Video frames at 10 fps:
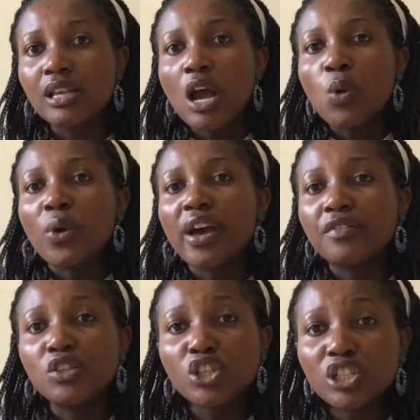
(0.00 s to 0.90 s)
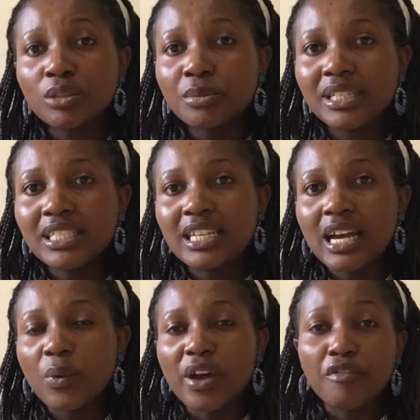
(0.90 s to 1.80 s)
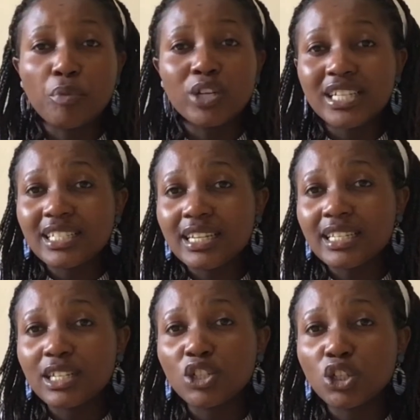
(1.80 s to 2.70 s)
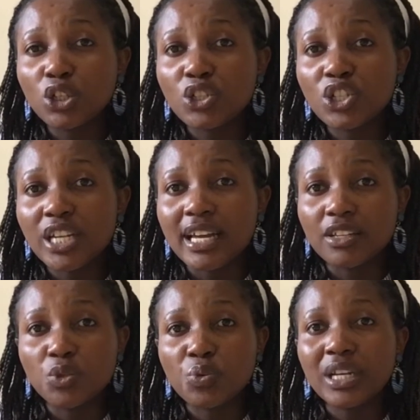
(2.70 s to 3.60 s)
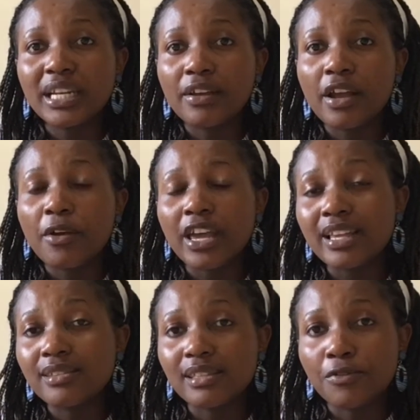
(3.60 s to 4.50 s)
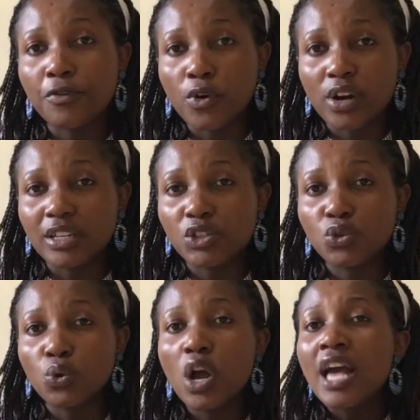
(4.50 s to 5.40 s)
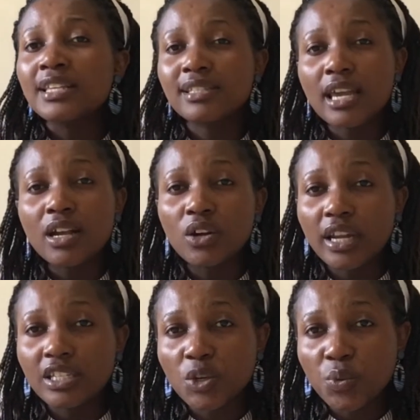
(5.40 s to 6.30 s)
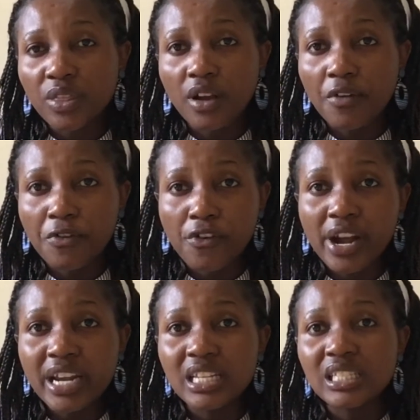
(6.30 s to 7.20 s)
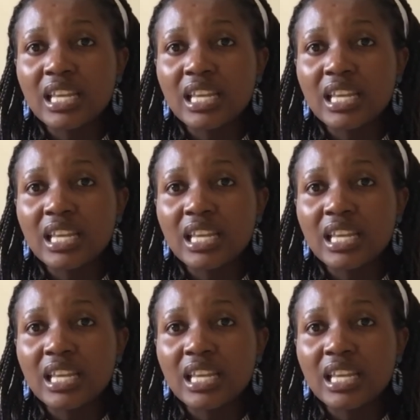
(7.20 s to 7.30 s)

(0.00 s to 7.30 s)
we have social media, we have modern day technology, and it's really easy for us to stay connected with our friends,